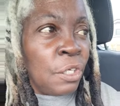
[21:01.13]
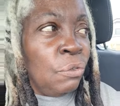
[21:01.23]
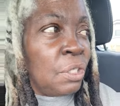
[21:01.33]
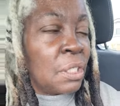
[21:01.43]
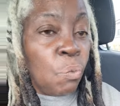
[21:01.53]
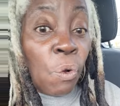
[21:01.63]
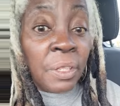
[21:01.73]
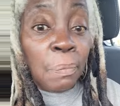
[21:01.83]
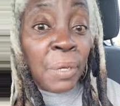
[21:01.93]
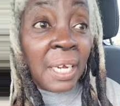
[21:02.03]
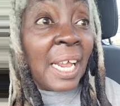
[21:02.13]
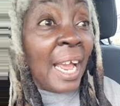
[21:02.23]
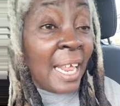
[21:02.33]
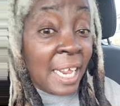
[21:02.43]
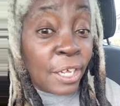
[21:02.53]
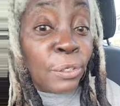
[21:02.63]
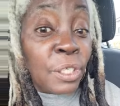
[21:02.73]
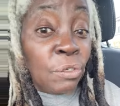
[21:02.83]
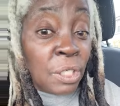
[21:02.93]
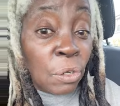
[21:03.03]
You just want the money. And that goes
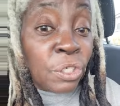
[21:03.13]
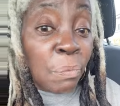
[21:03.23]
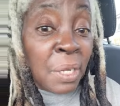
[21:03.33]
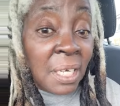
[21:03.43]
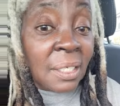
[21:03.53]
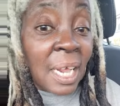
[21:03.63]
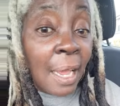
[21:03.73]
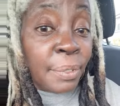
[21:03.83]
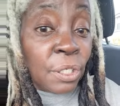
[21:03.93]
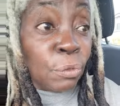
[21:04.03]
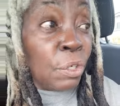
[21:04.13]
to you social media types too.